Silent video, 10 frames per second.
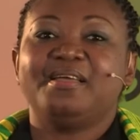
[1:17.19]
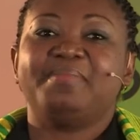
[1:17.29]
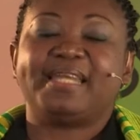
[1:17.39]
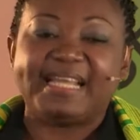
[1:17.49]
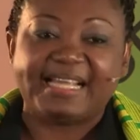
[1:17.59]

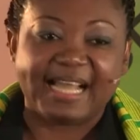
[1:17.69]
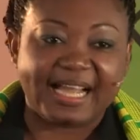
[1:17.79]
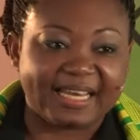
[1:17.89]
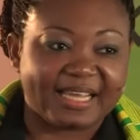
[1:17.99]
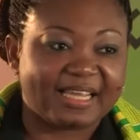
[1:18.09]
But in
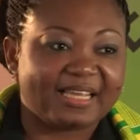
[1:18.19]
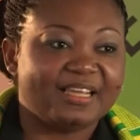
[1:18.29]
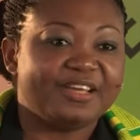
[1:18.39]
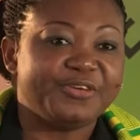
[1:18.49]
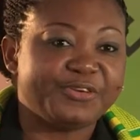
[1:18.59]
Ghana,
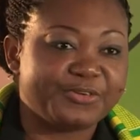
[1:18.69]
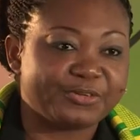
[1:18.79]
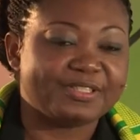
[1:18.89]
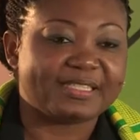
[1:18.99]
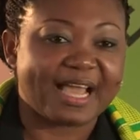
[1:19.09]
you don't